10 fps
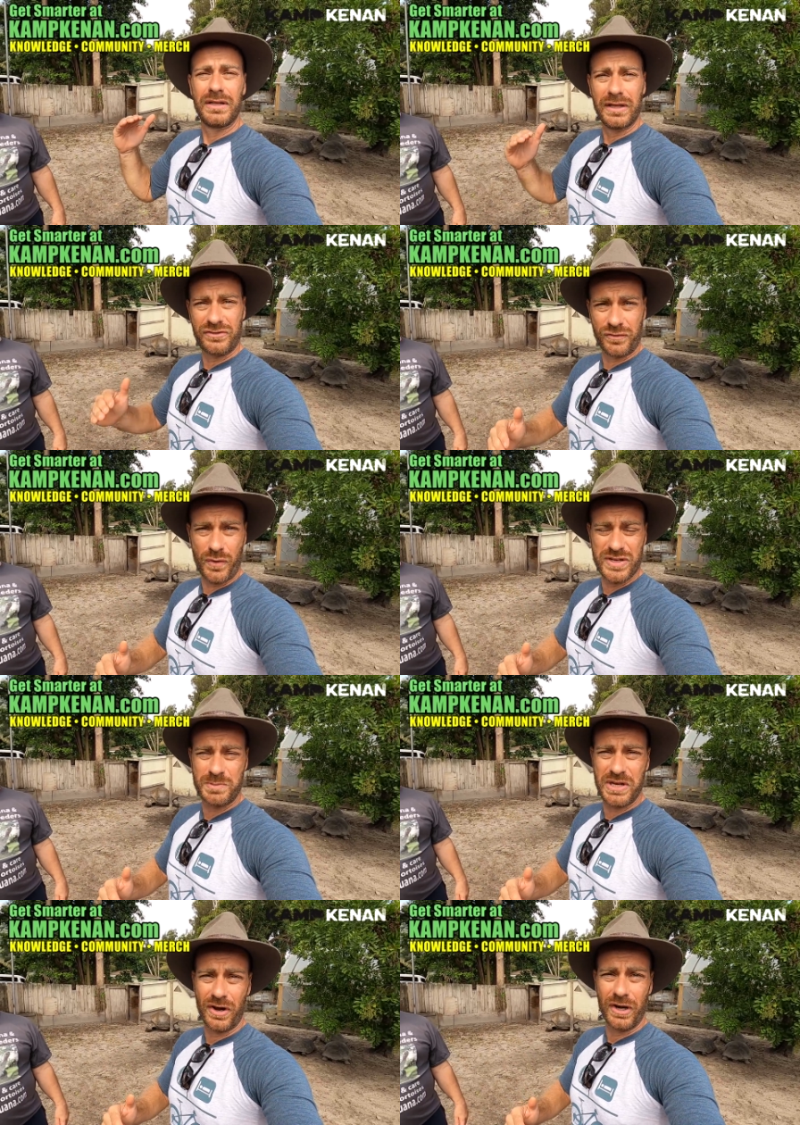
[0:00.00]
Let your
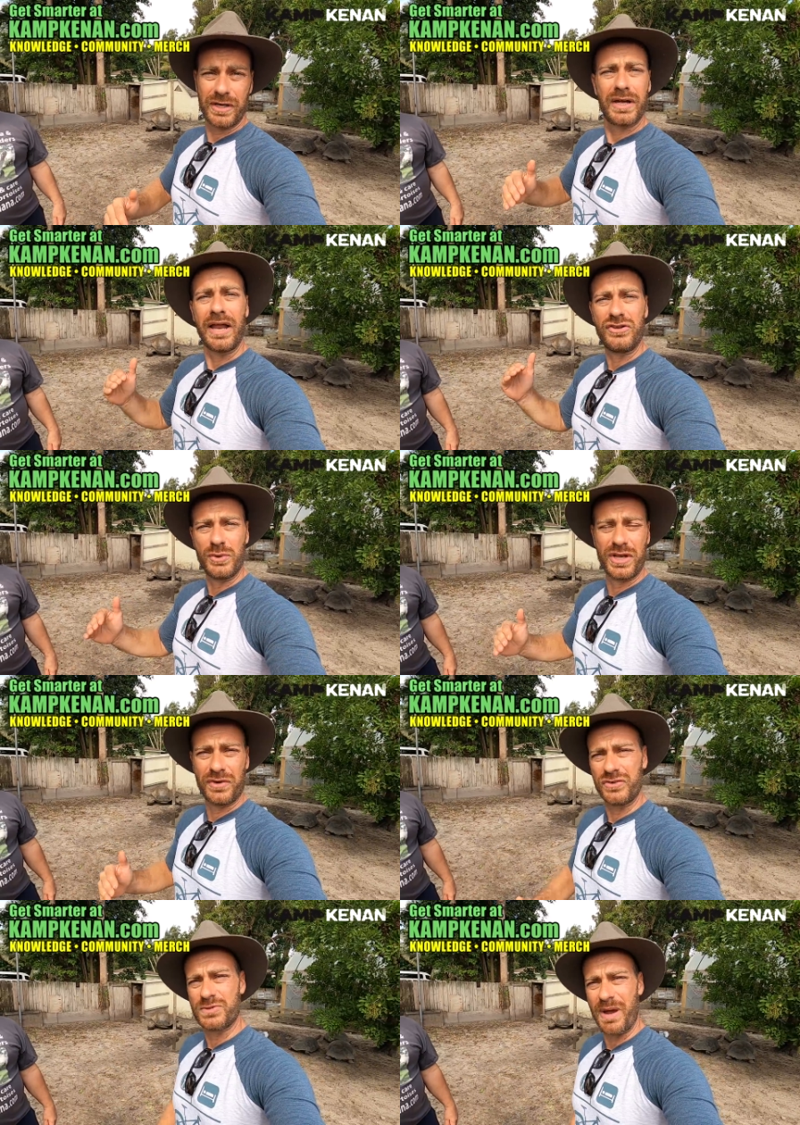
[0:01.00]
voice be heard, and do it
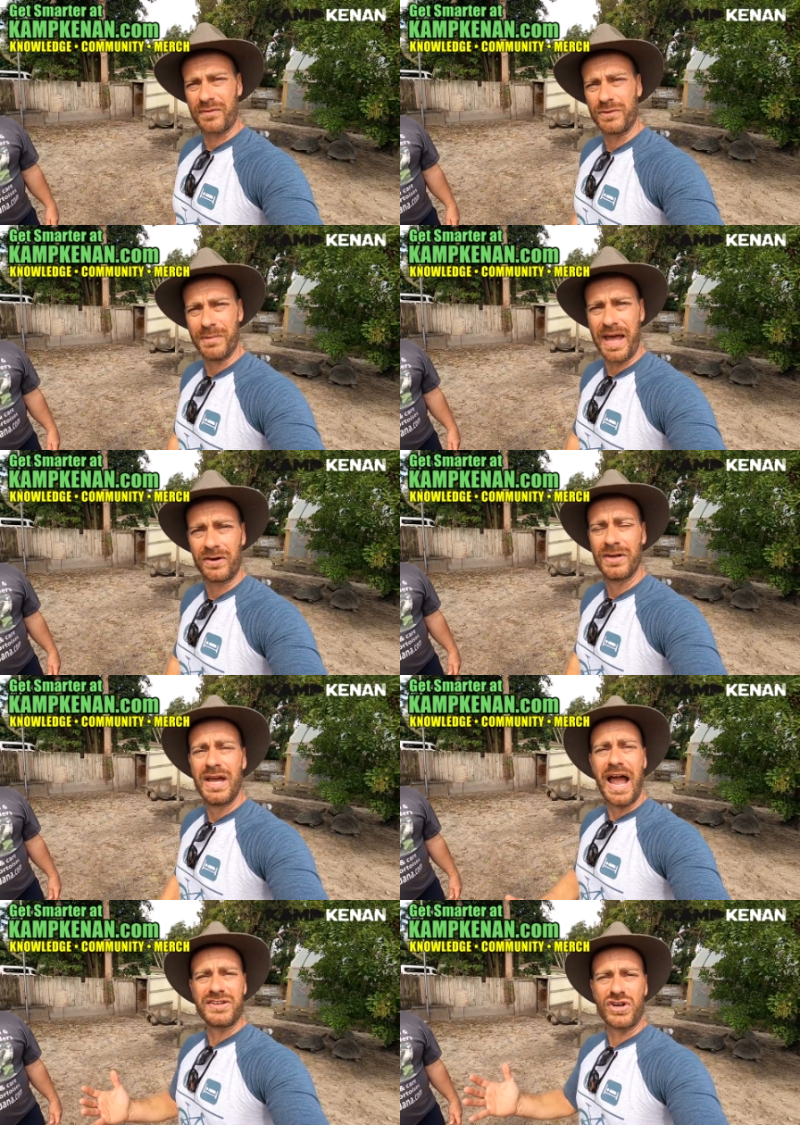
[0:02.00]
in a respectful manner.
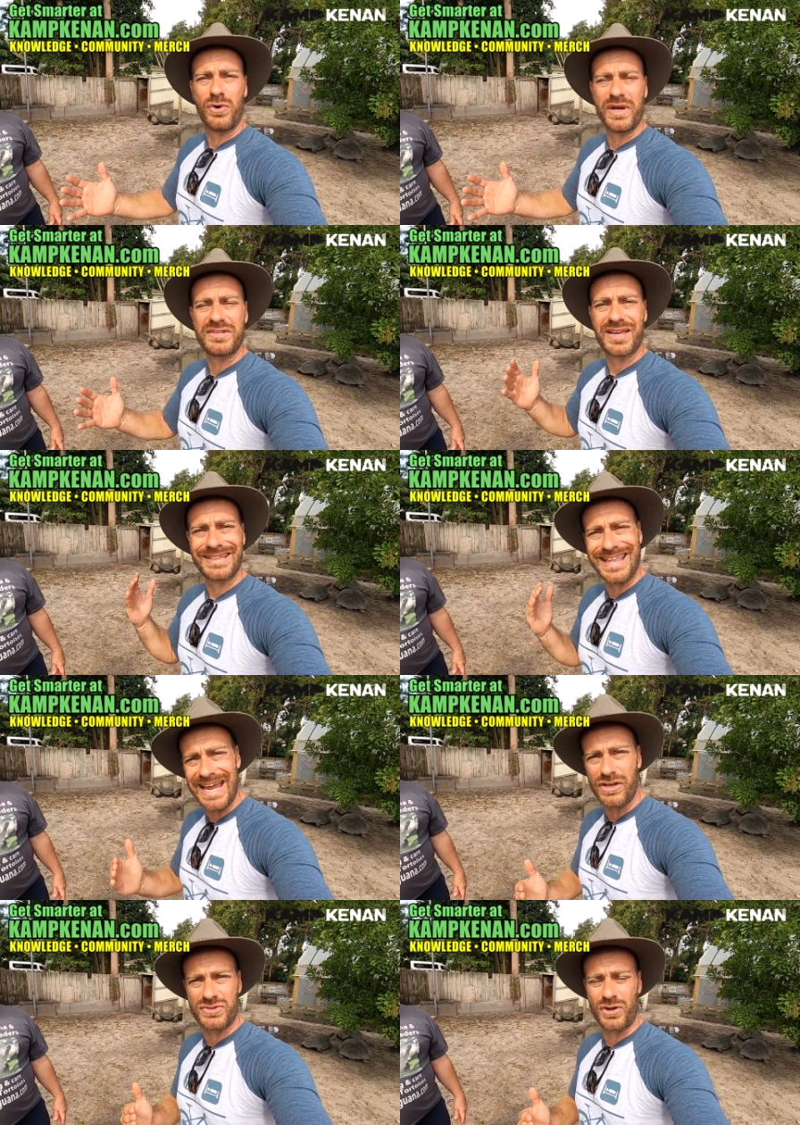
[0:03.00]
As always,
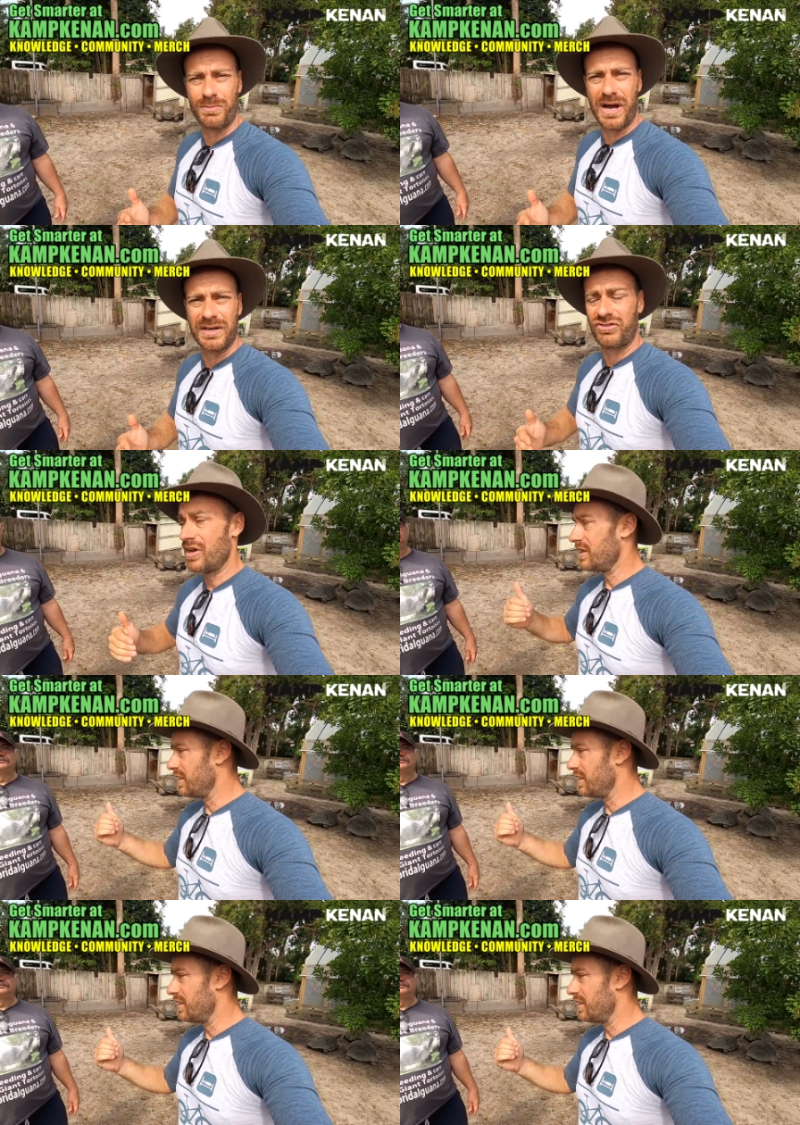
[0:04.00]
thank you so much.